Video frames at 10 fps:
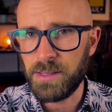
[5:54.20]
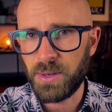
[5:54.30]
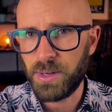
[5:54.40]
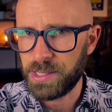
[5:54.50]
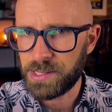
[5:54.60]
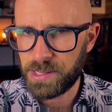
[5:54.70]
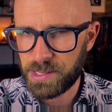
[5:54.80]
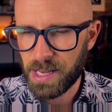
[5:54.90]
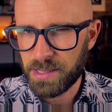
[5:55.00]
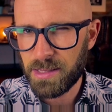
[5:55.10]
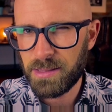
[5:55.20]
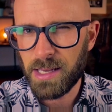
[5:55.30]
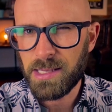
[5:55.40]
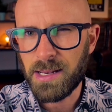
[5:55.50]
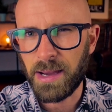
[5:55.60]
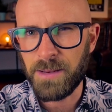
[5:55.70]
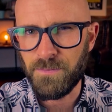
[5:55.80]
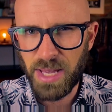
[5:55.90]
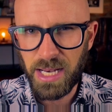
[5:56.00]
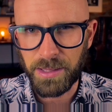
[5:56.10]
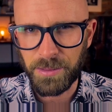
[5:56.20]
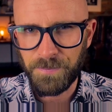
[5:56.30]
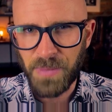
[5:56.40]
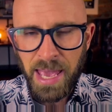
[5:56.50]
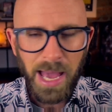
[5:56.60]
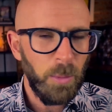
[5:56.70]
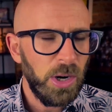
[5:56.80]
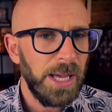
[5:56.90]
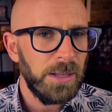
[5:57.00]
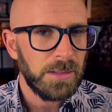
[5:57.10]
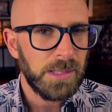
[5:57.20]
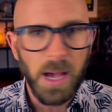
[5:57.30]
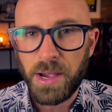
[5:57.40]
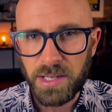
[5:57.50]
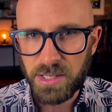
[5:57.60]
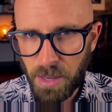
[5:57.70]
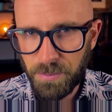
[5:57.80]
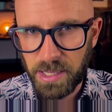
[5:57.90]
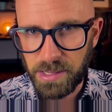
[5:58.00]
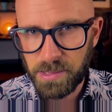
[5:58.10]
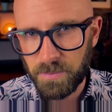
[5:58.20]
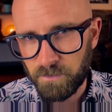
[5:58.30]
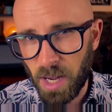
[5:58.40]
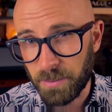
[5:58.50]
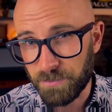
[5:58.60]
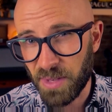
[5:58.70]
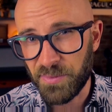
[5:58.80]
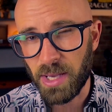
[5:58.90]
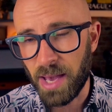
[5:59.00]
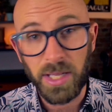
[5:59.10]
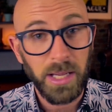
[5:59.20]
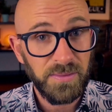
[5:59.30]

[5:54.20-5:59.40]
tourists to 39 million. And what about Turkish companies? Well, have you ever heard